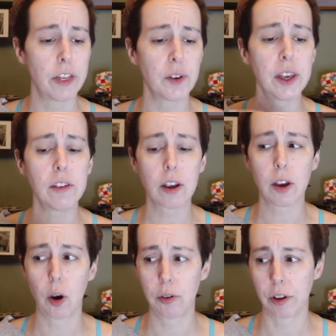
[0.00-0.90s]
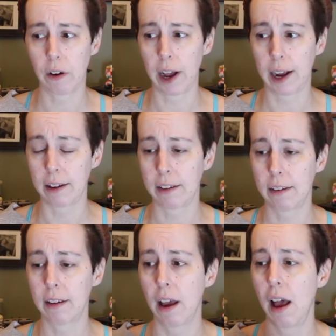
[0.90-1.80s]
There is a
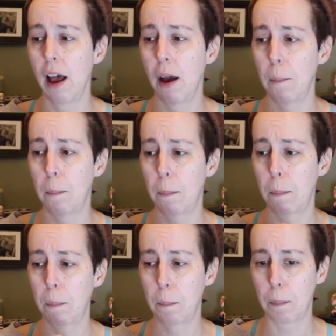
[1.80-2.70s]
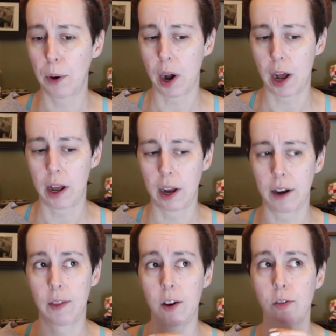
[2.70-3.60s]
COSRX
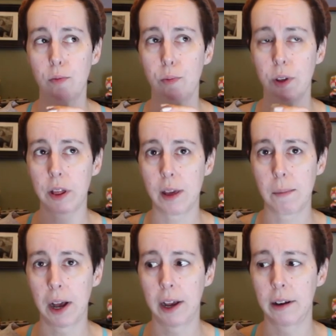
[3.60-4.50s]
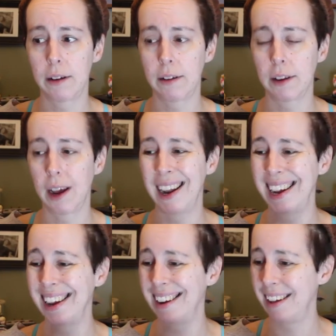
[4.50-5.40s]
product that is really mild,
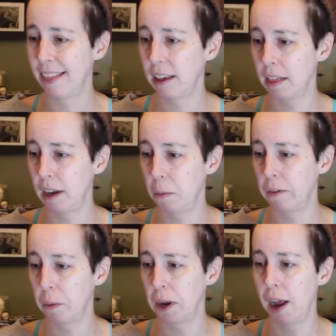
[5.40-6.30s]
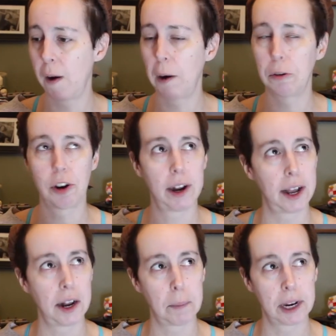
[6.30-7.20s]
and I cannot think of the name of it right now. I will try
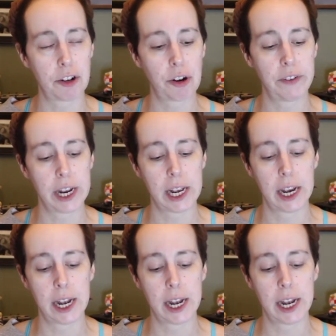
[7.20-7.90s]
to cut a picture of it